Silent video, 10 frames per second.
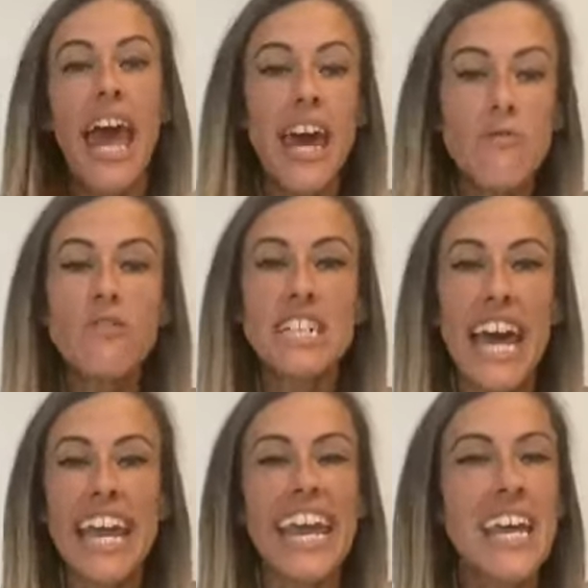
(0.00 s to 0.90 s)
Every
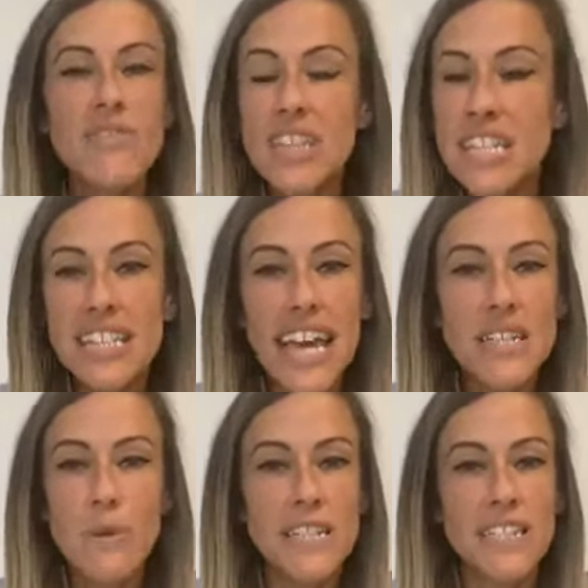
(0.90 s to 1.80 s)
day, even the
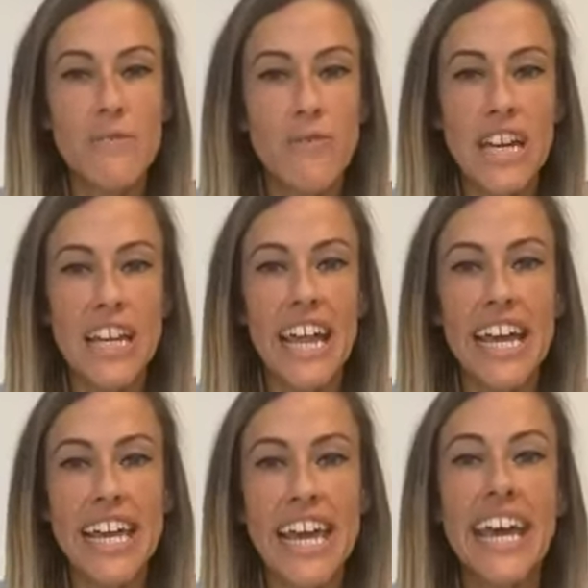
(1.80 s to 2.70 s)
days where I didn't feel
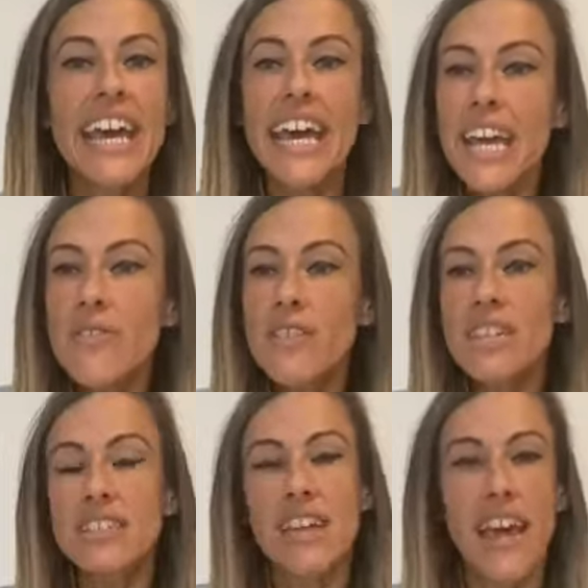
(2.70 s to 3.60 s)
like it, even
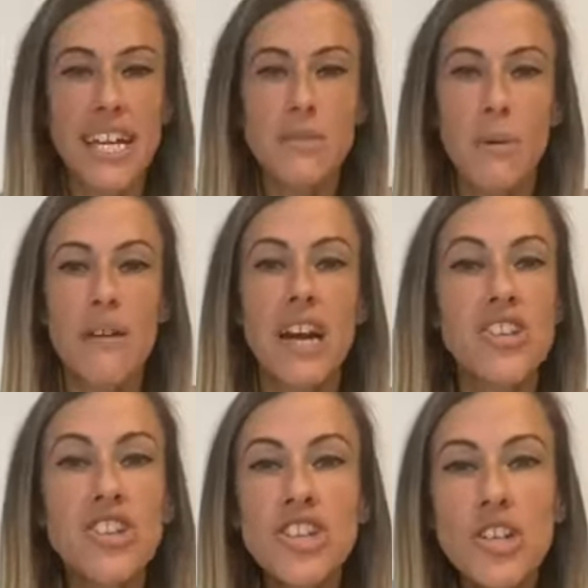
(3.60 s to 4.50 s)
the days where I
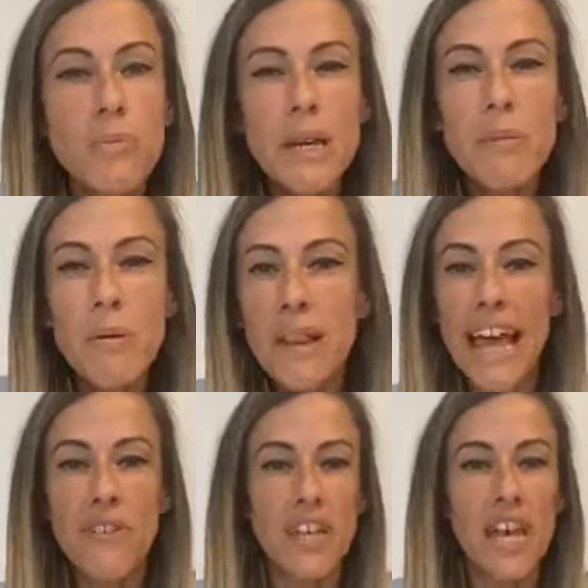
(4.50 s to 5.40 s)
knew people were
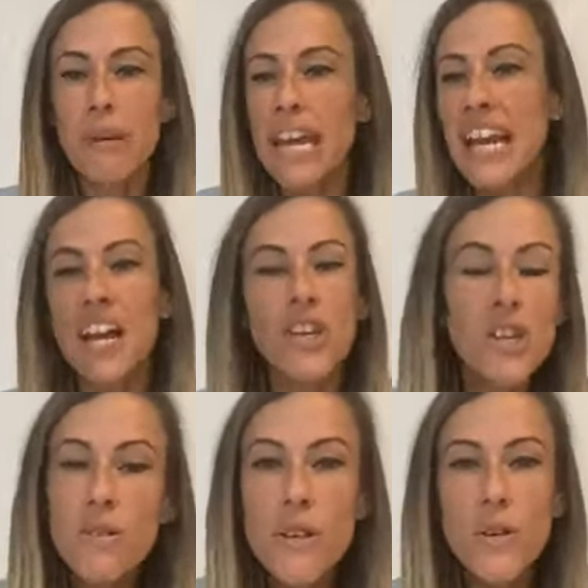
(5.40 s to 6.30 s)
laughing at me and I
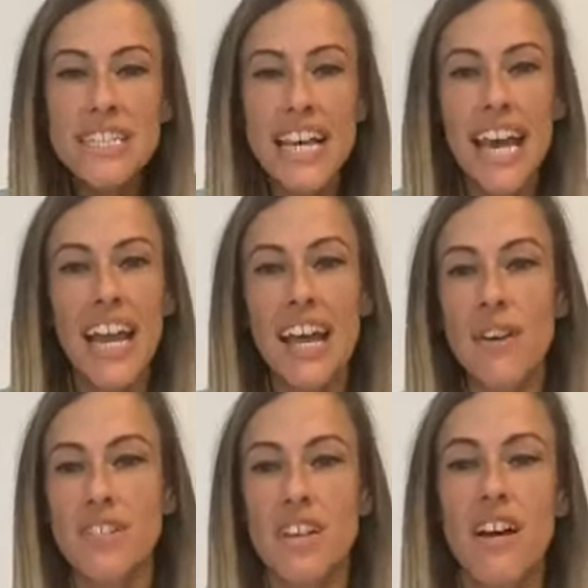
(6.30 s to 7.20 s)
knew they were saying it
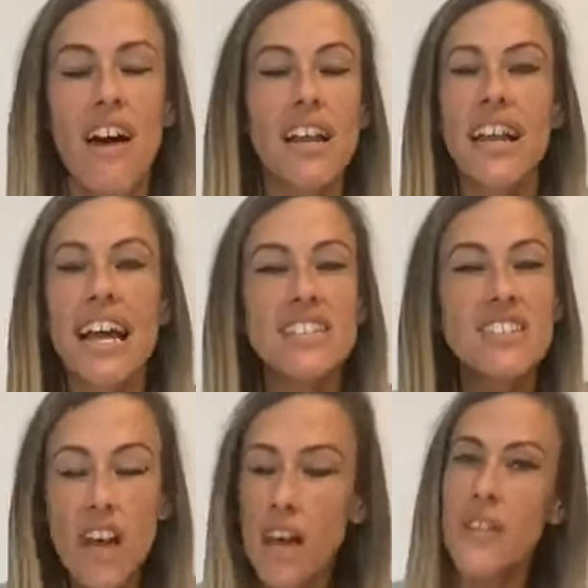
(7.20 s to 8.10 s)
was a con and I
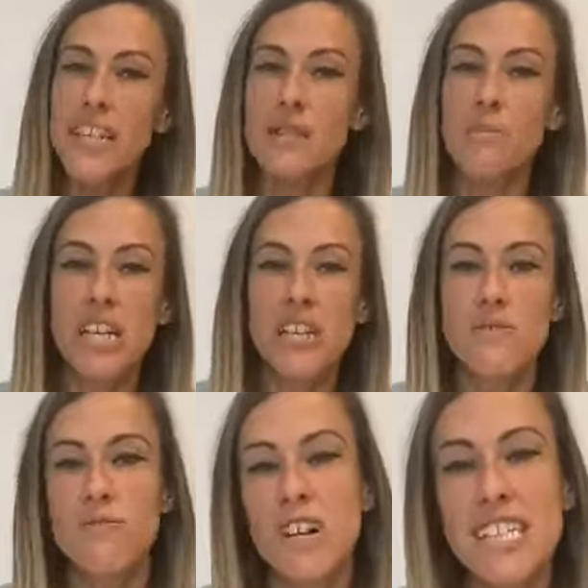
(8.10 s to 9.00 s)
saw that somebody had
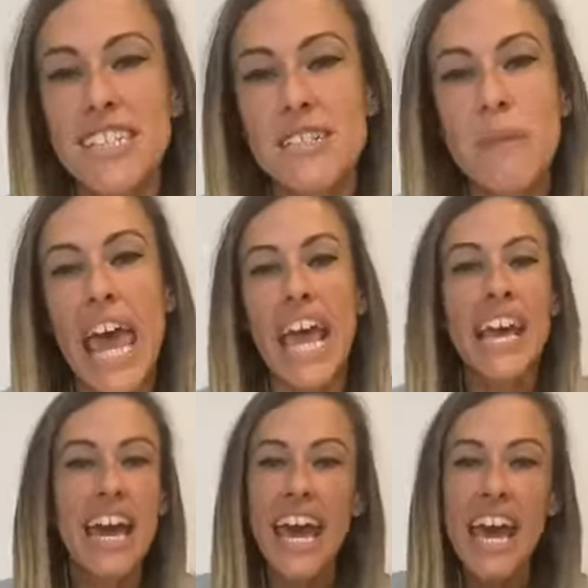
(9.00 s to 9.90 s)
unfriended me,
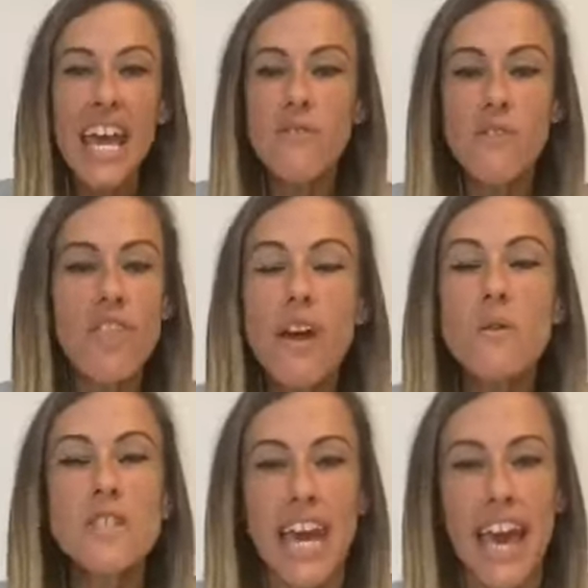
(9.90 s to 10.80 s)
even
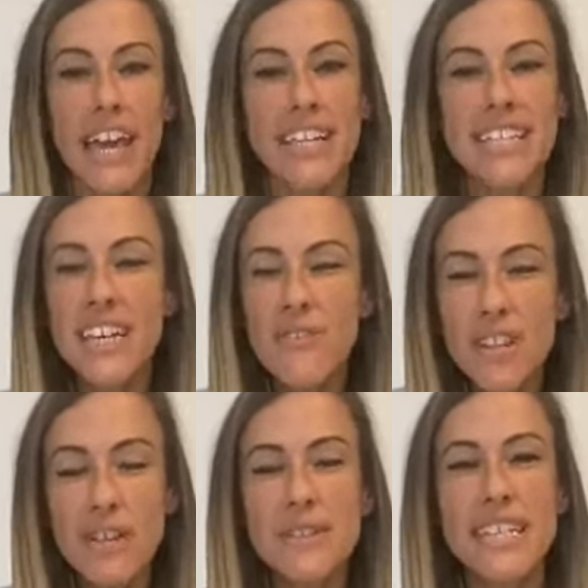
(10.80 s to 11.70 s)
those days
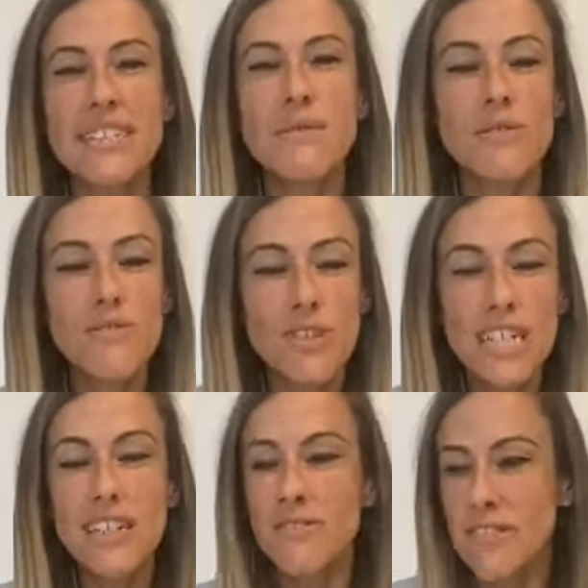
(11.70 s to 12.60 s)
that were
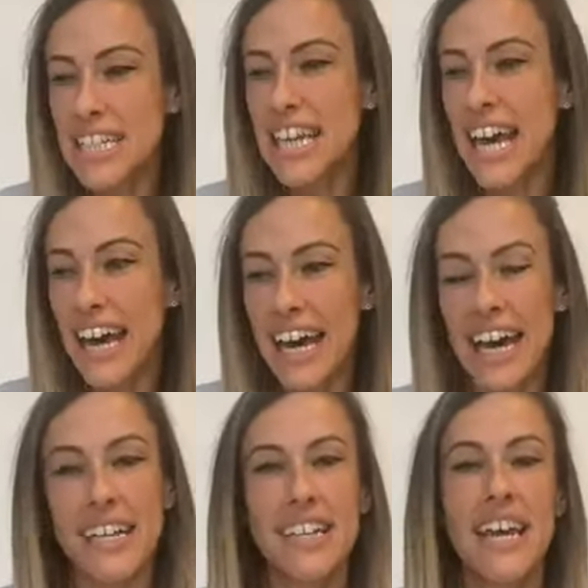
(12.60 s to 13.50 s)
really, really
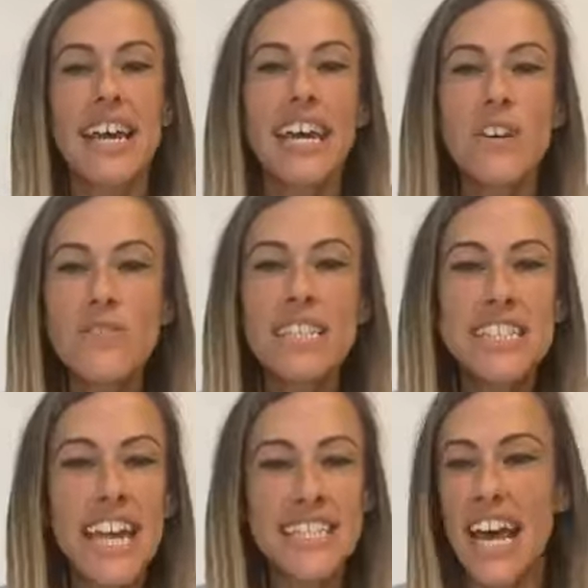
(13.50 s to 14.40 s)
hard, even the
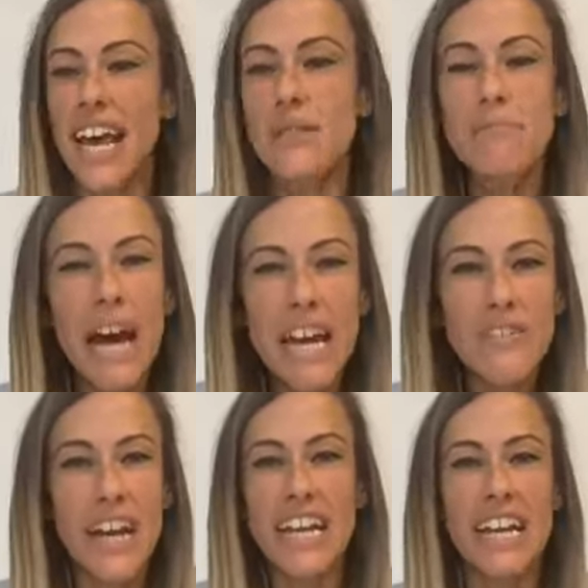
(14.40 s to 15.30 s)
days that I had a
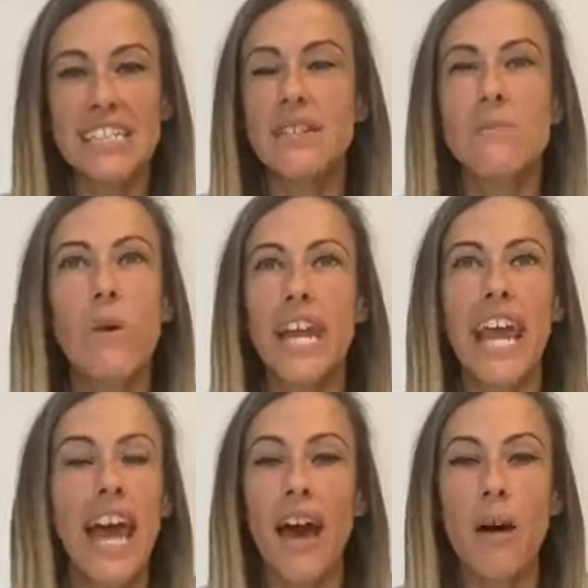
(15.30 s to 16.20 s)
migraine and I didn't want to
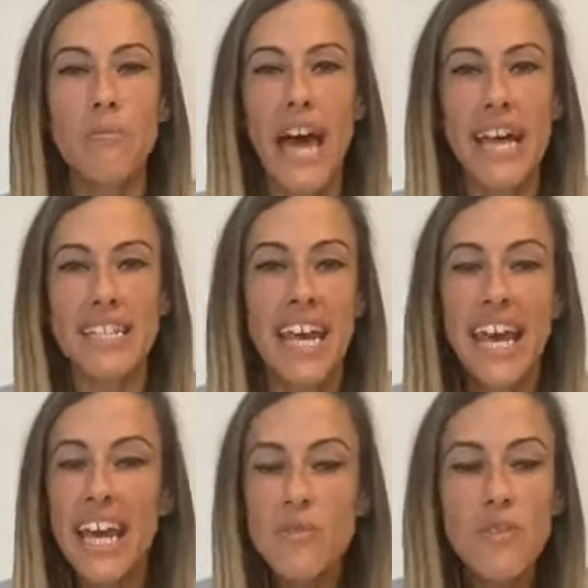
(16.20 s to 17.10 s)
get out of bed,
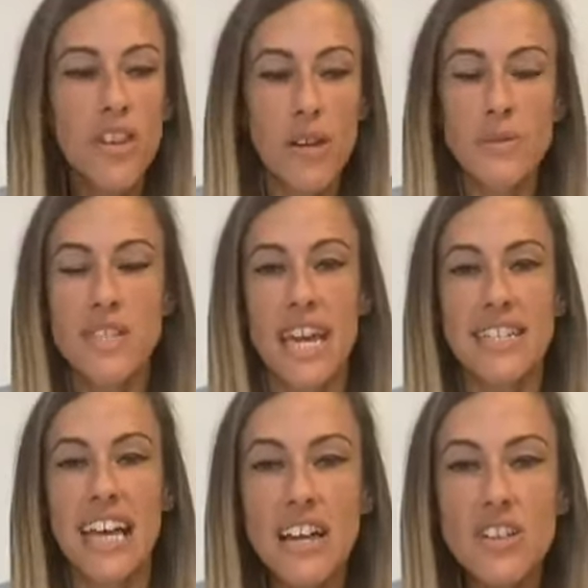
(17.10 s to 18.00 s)
even those days,
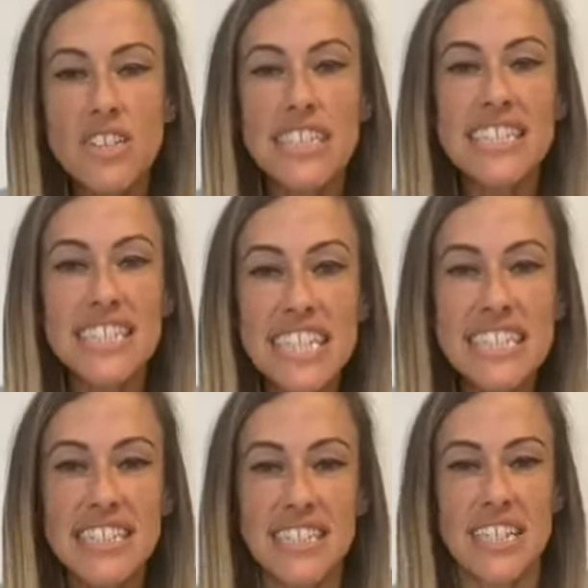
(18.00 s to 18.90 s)
I
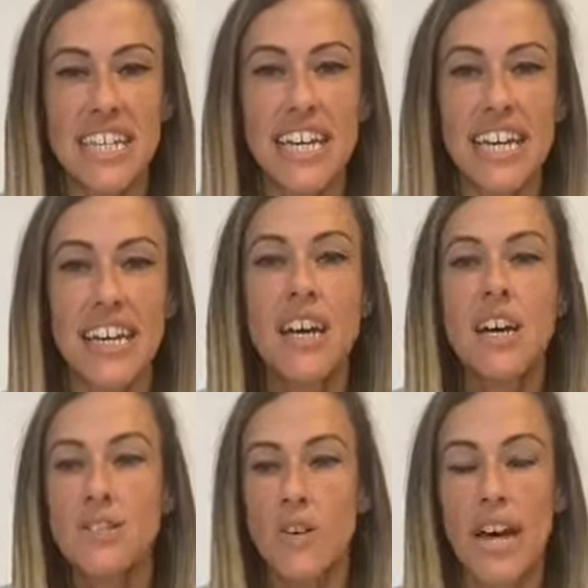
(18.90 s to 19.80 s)
consistently
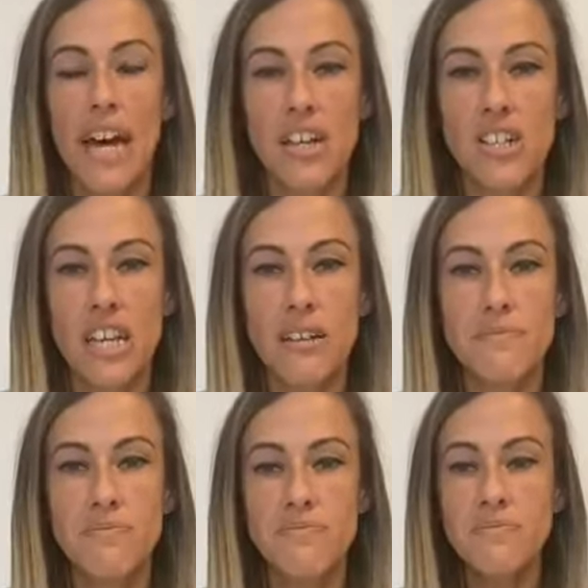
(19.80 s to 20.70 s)
took action.